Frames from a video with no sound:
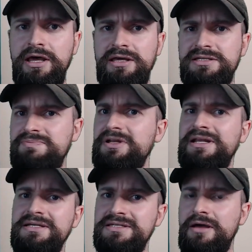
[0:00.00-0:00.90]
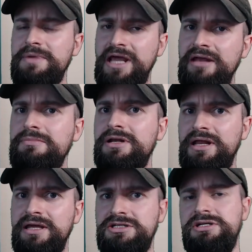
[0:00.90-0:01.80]
spend less time in admin and
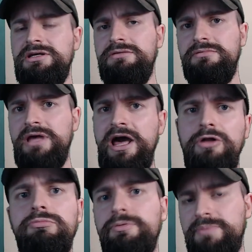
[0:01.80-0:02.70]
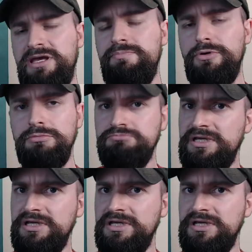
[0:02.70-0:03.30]
actually help people.